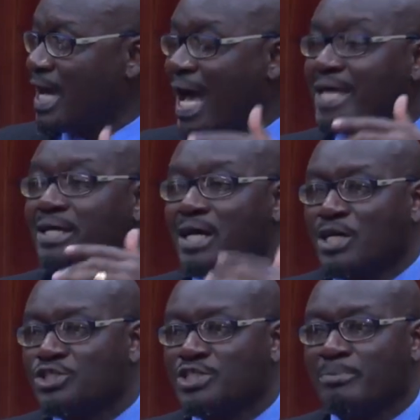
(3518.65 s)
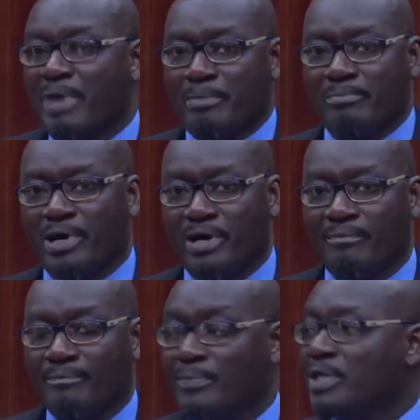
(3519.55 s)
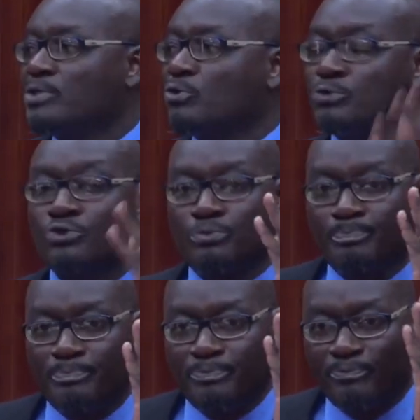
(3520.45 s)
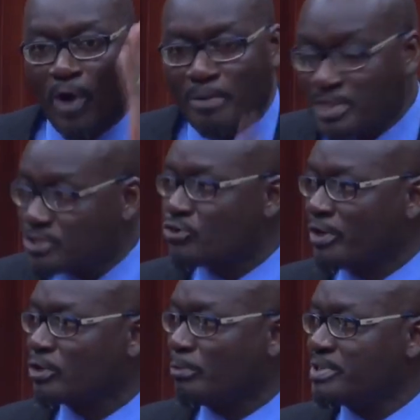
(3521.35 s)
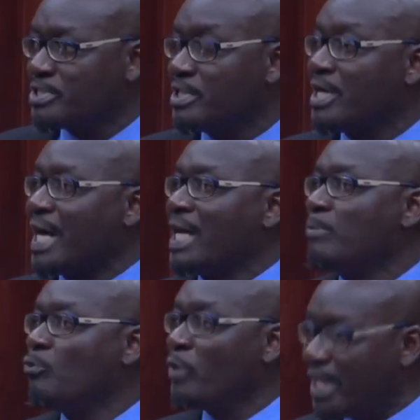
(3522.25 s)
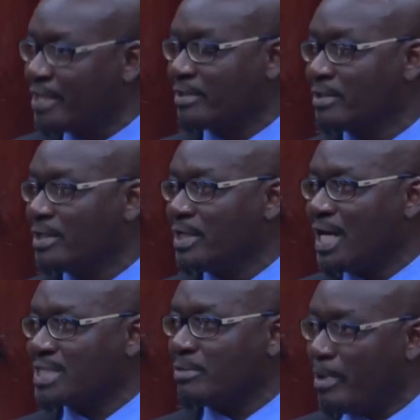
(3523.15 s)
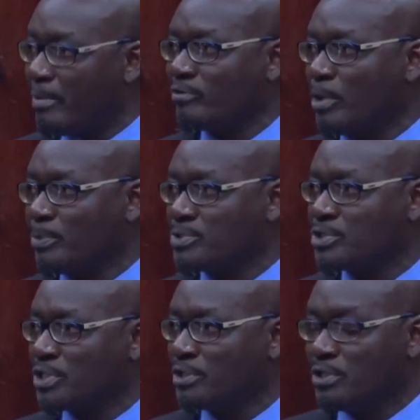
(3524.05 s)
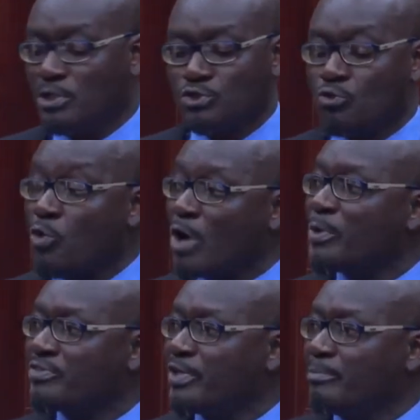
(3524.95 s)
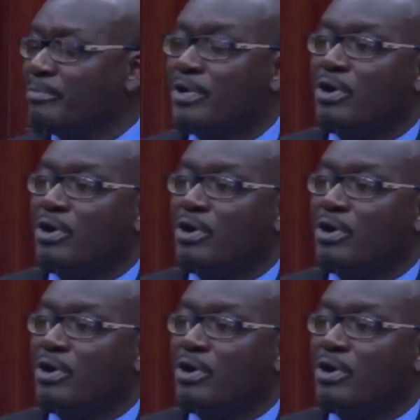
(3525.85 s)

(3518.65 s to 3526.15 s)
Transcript: I urge the member to form this joint committee, and I'm willing, as a member of the opposition, to work with him